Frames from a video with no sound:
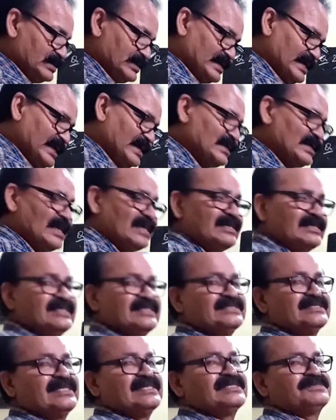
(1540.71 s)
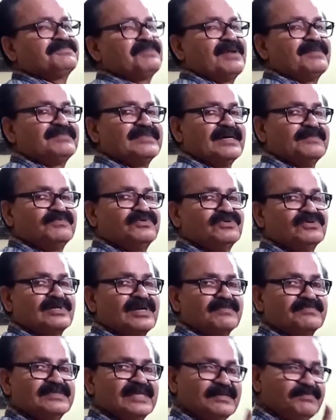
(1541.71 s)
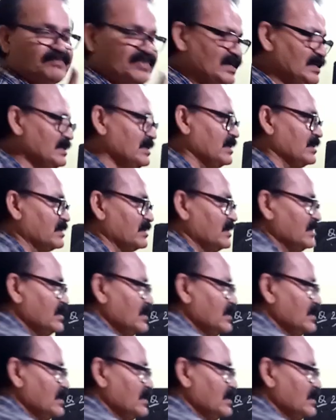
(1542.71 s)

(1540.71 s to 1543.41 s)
greater distance from the foot of the pillar.